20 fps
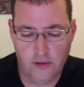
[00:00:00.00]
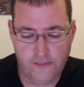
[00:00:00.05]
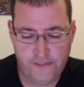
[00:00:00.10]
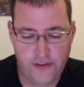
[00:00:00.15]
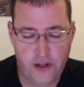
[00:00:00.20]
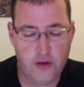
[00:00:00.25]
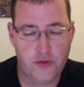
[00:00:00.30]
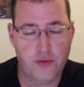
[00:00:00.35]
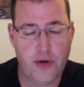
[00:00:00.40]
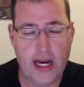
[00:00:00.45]

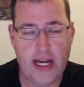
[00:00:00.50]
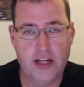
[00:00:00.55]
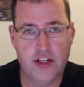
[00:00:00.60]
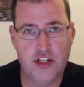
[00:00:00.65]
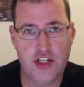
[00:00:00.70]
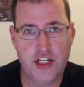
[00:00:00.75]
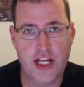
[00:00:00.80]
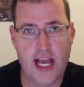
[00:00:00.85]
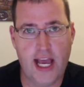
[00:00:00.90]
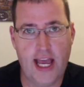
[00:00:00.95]
fun
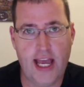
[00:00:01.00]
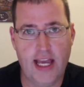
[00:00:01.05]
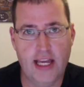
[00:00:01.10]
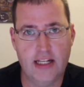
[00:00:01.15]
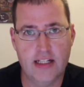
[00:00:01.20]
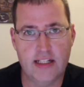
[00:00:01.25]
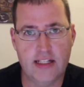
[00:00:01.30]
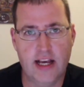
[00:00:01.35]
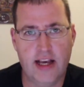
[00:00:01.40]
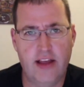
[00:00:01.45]
range day,
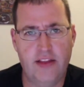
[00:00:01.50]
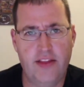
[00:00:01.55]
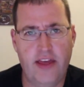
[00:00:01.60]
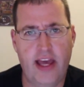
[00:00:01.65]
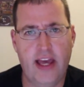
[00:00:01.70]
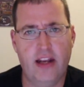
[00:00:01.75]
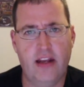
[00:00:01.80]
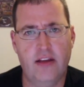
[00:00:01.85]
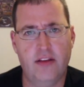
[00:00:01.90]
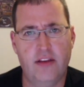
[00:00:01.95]
and
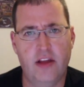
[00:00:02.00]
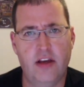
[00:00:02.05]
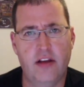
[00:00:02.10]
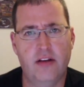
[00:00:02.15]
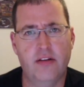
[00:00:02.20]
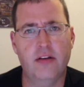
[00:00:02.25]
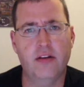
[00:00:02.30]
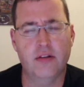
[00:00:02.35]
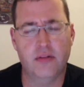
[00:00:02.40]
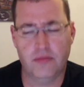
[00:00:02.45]
they had
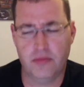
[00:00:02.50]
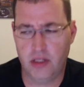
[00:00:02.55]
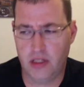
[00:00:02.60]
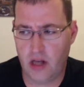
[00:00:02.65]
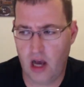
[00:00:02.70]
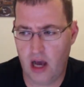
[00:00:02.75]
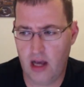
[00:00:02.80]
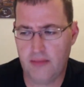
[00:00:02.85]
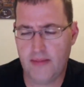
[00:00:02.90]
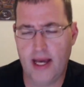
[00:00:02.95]
an
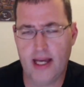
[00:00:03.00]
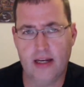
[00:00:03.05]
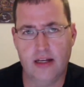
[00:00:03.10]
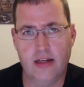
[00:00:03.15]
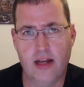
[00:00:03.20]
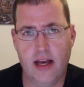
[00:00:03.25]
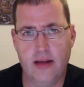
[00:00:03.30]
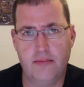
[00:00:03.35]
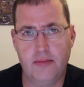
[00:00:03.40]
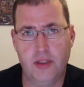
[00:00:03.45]
automatic
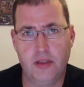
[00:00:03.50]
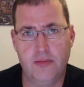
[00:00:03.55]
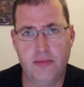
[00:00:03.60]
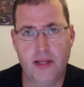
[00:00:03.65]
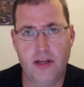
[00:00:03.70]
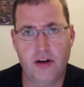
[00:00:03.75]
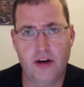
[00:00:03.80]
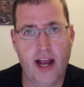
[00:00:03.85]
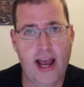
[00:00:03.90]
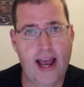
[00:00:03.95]

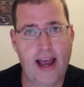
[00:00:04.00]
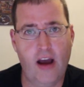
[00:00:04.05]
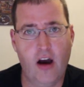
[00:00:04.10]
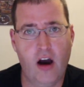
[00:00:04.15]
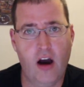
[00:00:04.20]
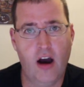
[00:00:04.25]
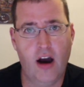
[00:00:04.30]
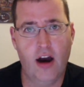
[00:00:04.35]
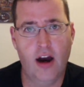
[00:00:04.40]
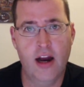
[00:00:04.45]
9mm
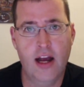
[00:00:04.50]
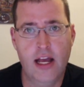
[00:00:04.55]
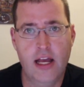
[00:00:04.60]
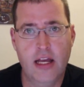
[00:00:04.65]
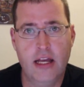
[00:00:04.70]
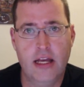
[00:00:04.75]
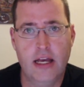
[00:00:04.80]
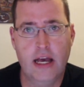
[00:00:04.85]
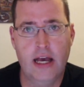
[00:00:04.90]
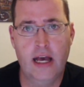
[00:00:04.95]
AR,
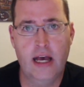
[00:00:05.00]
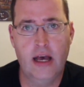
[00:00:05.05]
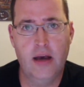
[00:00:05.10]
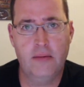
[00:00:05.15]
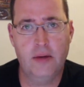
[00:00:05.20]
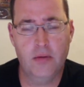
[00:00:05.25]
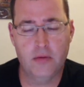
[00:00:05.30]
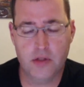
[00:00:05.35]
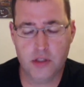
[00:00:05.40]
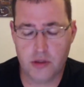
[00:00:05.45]

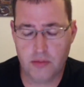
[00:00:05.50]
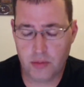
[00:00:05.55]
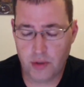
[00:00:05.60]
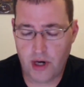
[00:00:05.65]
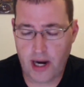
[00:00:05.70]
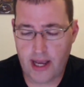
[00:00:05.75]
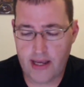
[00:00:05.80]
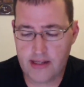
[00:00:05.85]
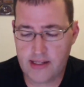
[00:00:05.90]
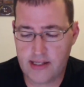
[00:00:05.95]
and it was
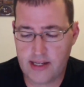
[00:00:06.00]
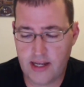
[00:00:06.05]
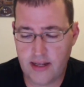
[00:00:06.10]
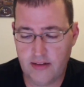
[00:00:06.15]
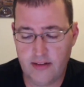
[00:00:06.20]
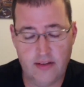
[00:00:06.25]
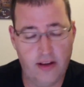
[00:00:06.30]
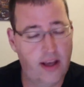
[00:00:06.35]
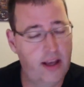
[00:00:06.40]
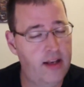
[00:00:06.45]
suppressed,
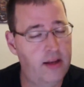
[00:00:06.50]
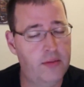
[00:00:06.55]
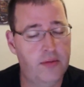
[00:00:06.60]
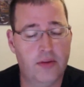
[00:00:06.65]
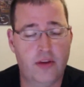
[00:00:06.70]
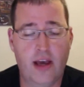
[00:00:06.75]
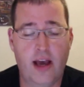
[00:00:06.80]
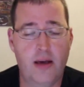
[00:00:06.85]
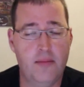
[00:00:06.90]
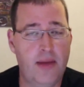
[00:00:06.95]
and it
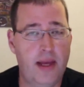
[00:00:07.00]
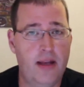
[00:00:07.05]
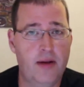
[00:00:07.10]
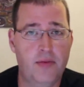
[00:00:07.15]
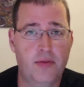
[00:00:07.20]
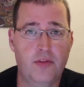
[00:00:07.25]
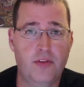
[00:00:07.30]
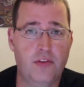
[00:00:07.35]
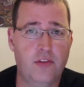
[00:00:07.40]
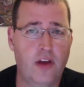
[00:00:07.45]
was, God, man, it
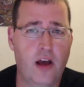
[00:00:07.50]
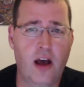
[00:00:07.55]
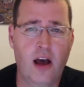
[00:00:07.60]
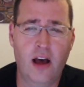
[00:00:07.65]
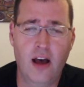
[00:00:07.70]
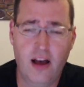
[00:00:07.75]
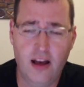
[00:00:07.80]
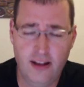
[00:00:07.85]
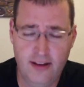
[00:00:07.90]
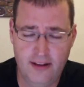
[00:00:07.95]
was a
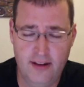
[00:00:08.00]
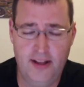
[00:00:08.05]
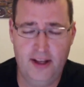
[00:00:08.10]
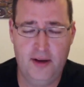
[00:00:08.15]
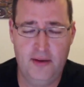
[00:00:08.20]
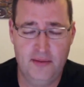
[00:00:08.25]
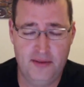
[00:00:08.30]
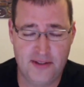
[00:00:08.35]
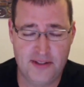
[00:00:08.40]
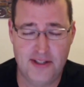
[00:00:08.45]
ton.
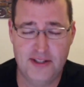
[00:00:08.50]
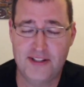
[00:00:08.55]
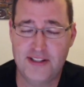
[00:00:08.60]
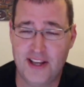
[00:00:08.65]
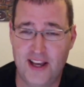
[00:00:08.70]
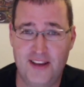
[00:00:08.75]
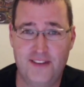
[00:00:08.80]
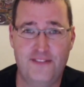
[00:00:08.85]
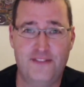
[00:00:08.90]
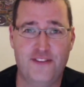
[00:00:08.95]
It was a
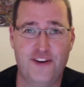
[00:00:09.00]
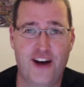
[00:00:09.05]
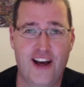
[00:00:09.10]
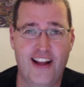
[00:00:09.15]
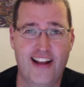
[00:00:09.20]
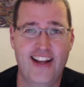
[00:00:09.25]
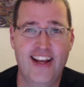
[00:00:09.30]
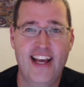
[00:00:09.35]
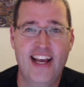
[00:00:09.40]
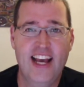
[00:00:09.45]
ton of
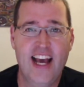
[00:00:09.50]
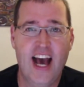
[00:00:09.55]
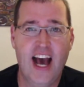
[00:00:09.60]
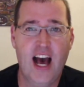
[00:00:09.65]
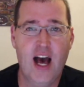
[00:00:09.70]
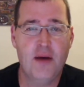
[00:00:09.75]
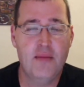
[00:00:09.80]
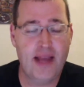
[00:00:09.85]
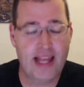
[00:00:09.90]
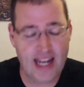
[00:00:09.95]
fun,
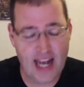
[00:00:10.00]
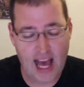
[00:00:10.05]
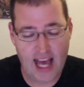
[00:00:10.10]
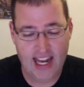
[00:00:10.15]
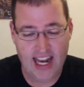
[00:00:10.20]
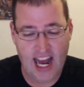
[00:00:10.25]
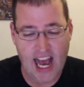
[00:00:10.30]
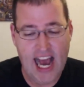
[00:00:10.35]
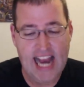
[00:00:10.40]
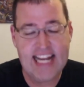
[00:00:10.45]
and
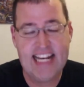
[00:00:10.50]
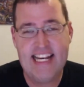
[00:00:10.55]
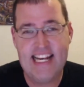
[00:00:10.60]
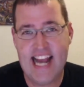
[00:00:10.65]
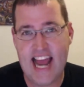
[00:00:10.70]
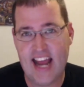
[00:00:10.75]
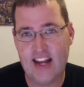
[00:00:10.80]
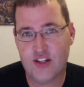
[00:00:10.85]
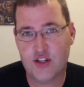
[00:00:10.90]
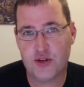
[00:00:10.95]
I
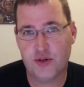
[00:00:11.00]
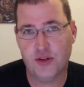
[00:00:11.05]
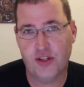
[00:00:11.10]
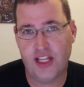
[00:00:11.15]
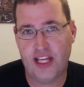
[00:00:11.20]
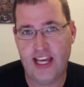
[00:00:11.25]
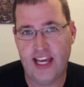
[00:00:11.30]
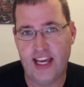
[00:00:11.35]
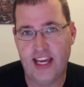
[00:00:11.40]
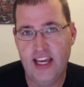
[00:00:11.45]

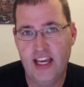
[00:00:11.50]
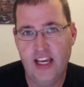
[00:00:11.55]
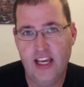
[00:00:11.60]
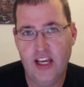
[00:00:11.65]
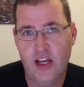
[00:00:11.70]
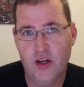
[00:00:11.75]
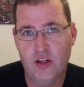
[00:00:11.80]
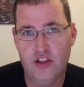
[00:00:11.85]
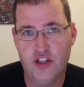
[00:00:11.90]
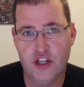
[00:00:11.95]
naturally
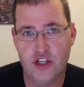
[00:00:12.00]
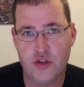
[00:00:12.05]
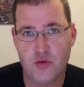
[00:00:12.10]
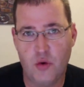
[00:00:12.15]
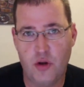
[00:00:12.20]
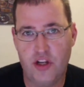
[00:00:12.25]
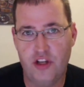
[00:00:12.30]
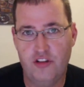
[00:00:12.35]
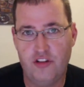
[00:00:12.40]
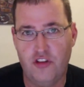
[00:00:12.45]
just
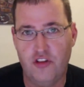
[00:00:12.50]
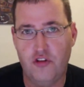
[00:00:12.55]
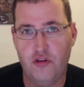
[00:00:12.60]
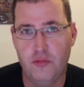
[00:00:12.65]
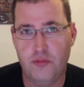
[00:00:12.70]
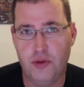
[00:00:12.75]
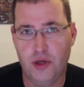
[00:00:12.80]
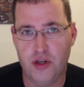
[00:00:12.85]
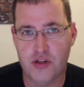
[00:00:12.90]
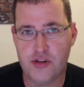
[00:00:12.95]
wanted to do
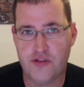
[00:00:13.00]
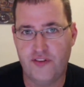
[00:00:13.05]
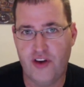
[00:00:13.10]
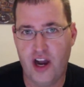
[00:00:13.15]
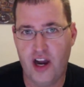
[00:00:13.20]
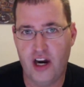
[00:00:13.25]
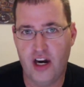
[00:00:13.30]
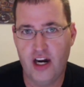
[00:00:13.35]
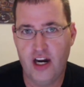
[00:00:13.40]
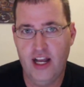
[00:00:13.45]
burst
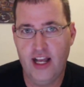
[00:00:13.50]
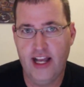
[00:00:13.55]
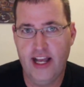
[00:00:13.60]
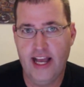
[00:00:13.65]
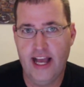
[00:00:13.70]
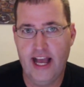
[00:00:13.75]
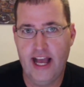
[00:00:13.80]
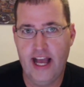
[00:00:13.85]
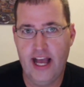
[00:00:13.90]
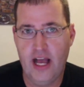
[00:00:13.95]
fire.
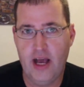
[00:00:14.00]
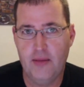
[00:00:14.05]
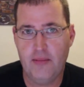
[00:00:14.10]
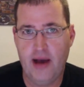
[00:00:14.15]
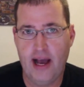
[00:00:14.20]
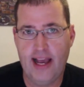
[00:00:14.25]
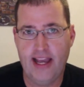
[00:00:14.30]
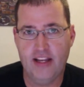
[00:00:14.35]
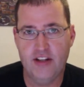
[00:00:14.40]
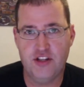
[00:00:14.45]

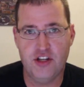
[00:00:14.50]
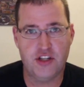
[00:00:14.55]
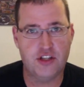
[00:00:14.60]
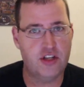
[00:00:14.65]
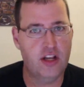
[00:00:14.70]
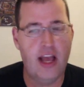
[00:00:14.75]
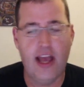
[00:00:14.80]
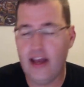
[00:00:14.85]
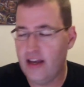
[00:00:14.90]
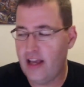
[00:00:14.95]
I
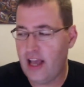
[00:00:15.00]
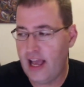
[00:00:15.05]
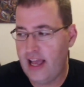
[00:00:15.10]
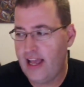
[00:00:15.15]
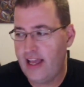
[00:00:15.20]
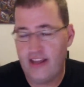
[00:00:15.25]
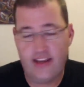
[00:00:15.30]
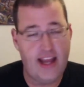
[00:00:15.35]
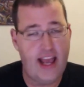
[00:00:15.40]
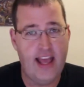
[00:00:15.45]
just
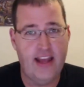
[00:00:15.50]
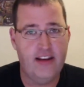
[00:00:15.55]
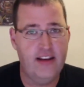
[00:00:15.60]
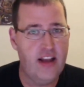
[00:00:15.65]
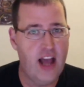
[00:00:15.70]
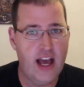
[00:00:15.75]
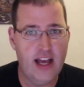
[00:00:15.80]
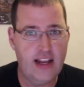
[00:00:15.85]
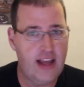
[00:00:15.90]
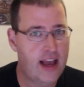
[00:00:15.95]
and
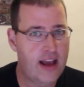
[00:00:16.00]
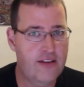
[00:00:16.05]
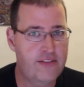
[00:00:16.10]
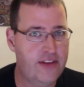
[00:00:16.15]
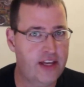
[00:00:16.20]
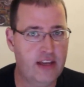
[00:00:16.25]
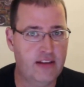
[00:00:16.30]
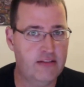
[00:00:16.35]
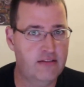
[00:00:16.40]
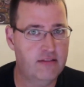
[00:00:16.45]
not
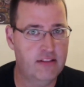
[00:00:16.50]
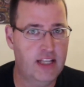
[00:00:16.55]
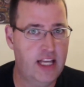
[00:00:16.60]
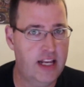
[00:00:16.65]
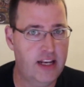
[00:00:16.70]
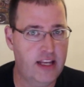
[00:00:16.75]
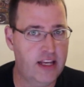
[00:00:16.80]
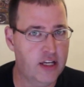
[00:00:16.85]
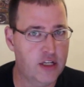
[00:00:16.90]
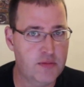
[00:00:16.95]
having
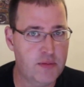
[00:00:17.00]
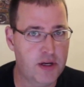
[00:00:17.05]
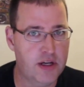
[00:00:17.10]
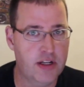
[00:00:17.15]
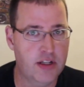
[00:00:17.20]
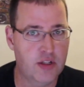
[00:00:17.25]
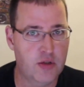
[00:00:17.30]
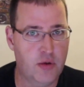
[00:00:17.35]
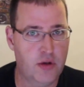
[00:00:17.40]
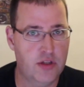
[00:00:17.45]
any
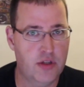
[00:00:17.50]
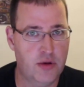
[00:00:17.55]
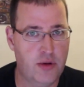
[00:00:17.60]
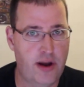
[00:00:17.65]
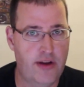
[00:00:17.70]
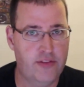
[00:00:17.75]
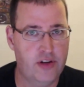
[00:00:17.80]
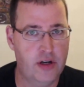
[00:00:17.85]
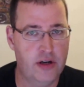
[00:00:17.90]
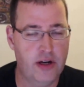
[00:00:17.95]
experience
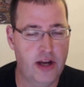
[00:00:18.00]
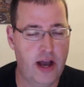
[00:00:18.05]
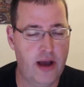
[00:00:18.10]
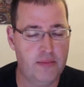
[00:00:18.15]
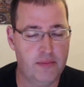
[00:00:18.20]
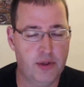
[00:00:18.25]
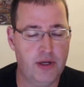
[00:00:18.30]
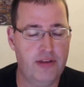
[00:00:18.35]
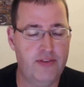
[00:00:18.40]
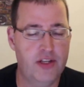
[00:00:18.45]

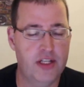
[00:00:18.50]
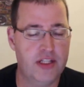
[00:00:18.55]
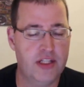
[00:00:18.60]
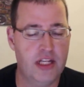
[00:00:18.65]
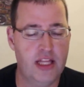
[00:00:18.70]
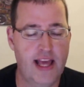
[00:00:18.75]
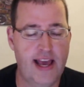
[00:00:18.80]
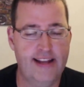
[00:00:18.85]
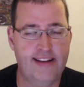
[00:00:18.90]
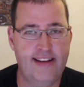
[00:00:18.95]
whatsoever previous
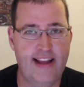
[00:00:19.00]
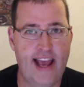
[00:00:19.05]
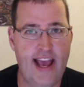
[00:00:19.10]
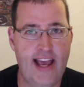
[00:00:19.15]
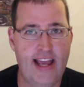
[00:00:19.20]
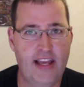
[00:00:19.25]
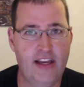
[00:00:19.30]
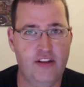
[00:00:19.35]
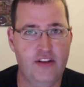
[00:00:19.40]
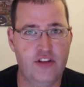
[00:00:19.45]
to that
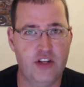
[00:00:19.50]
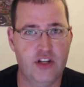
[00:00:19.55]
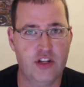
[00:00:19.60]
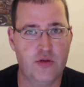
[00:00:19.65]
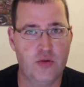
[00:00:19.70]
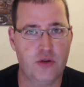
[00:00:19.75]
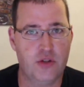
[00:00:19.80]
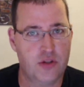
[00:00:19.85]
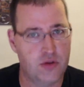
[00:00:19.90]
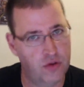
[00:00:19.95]
day, it
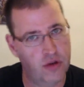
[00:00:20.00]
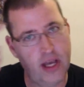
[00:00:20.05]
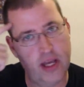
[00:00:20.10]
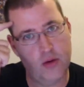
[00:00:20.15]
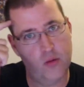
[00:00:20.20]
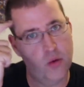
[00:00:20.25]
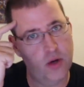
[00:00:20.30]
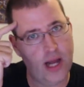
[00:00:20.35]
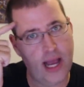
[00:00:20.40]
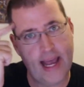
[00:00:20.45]
just was
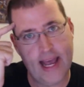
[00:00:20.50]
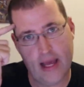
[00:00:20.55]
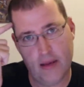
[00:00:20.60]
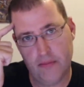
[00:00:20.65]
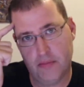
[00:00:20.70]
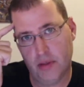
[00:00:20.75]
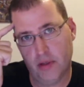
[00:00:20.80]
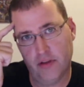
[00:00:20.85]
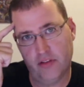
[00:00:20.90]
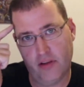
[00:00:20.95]
kind of what I
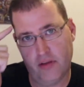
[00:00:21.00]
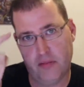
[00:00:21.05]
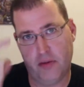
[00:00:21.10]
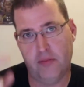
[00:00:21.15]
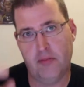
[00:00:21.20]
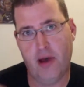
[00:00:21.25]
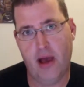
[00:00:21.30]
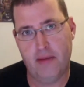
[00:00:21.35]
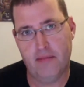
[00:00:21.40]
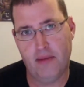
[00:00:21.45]
had built up
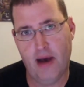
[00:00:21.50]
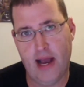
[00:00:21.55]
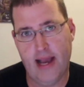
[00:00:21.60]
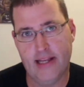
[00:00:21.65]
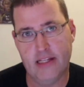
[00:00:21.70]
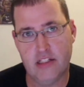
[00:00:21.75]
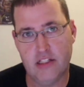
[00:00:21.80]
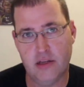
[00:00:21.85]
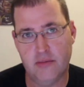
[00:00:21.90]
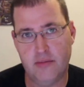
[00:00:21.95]
in my
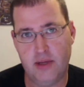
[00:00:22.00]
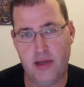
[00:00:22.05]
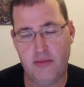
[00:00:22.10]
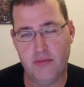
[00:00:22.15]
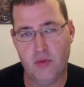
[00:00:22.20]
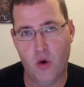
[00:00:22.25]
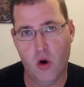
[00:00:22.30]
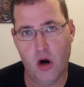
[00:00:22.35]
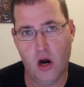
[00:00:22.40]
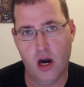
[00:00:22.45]
mind to be
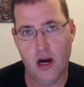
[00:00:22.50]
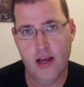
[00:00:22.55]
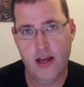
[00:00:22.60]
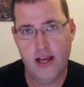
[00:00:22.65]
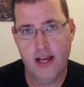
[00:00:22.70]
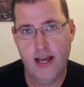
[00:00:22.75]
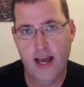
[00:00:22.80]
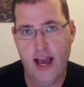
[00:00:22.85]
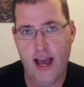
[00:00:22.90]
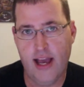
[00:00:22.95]
more
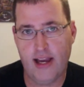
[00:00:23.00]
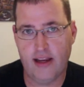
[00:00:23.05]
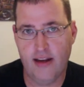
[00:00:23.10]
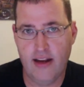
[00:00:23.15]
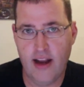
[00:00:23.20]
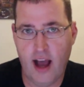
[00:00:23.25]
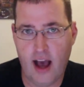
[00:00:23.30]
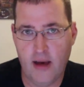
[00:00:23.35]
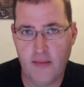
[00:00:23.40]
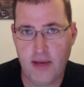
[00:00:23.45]

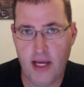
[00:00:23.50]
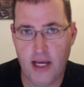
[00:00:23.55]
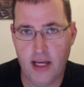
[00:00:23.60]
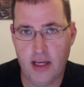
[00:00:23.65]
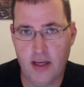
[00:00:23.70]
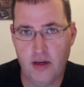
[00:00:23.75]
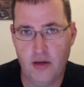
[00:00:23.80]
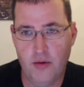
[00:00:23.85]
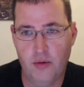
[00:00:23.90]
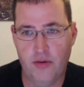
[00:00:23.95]

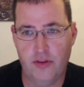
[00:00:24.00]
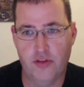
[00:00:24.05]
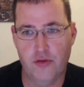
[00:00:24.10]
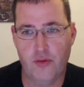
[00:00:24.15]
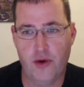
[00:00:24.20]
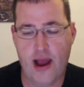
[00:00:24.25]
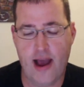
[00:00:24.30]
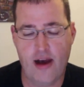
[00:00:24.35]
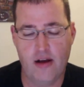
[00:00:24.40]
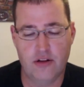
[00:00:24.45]
economic with the
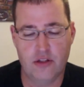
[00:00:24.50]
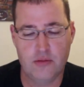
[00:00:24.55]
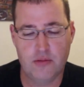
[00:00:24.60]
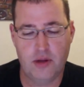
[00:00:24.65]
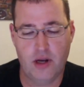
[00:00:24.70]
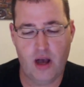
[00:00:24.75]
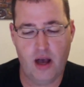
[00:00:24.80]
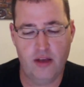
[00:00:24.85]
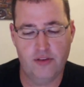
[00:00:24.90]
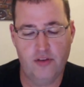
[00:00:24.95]
rounds,
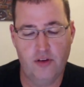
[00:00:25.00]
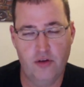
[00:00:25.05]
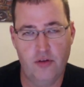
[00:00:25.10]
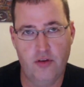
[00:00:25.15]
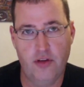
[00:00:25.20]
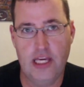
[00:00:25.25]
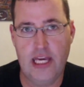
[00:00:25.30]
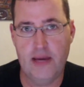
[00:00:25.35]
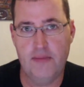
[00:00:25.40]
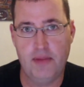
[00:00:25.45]
but also
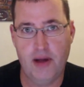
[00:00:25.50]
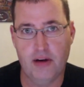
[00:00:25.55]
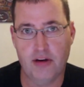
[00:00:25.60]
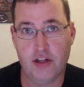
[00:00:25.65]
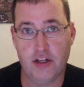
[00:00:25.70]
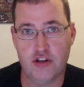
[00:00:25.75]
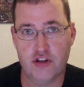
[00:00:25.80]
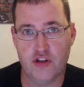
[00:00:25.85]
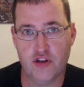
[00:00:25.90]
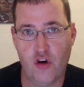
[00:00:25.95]
to keep better
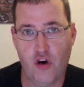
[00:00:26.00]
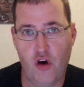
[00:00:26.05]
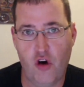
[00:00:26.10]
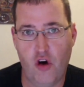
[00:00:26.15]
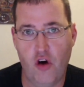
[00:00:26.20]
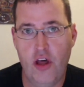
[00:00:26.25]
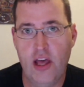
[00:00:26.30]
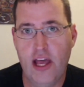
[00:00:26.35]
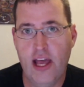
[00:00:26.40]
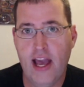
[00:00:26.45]

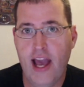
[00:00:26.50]
control.